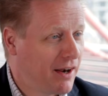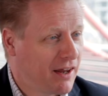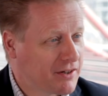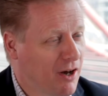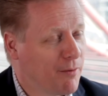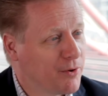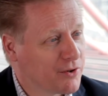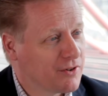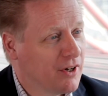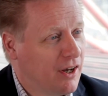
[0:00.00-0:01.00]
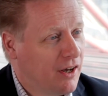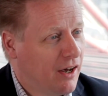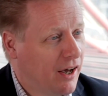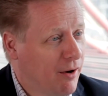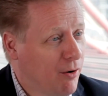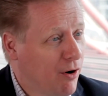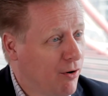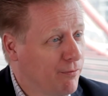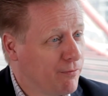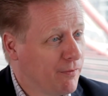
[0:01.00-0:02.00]
examples
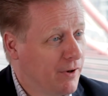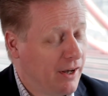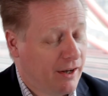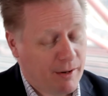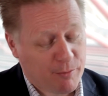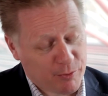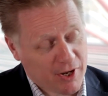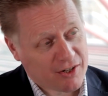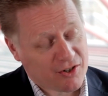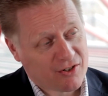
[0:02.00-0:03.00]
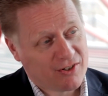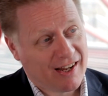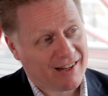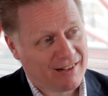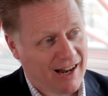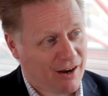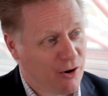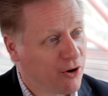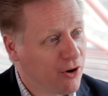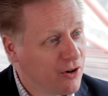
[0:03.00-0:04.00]
of implementations that
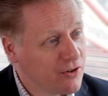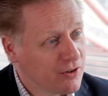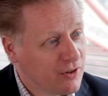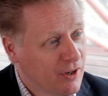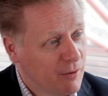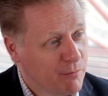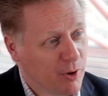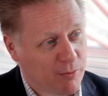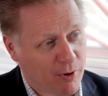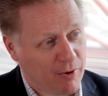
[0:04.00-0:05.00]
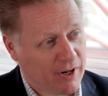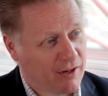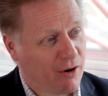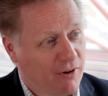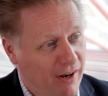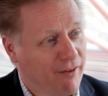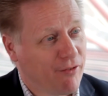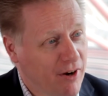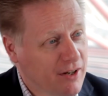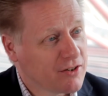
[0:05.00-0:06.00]
look good, but probably don't
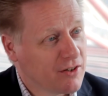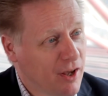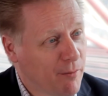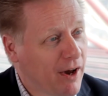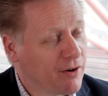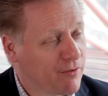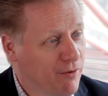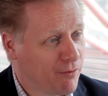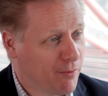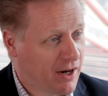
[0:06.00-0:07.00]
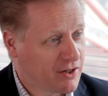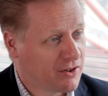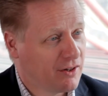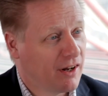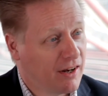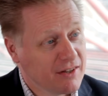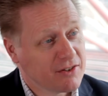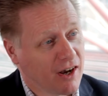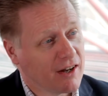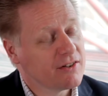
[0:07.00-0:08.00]
leverage the amount of information and
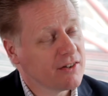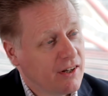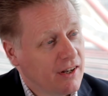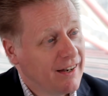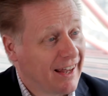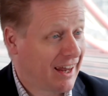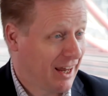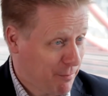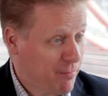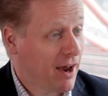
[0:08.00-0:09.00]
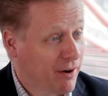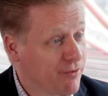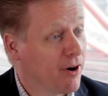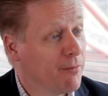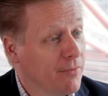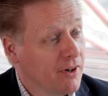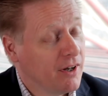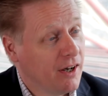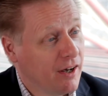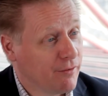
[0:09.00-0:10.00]
insights they can get back from
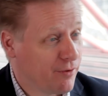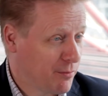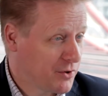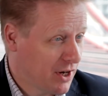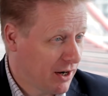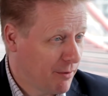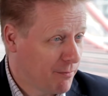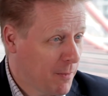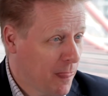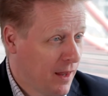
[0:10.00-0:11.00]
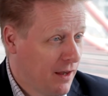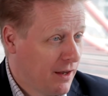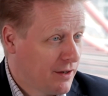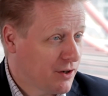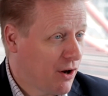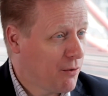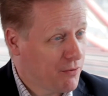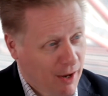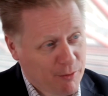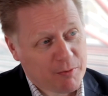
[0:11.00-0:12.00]
CLM. So
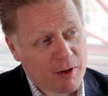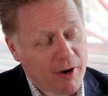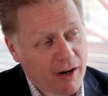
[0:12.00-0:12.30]
that would be my